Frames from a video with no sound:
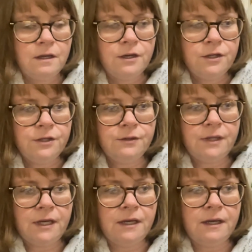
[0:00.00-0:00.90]
You
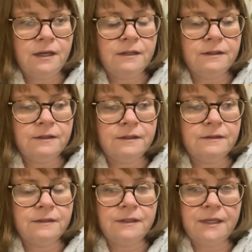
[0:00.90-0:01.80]
can
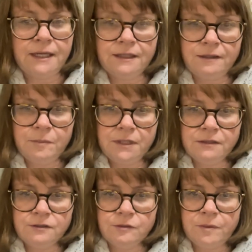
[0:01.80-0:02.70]
get the
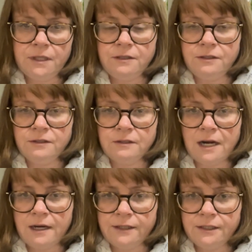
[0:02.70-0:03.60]
build up in your
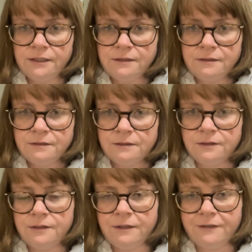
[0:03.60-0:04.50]
iron, so
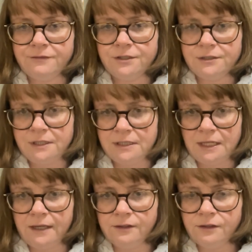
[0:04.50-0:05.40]
you have to
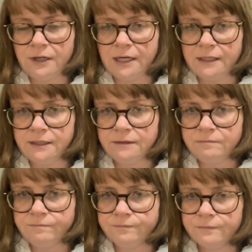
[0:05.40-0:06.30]
descale your iron.
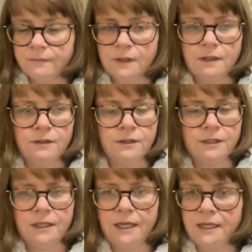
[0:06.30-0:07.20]
You
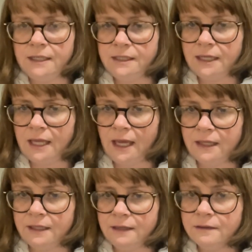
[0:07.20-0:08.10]
can get it in your
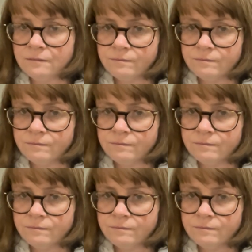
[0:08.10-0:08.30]
kettle.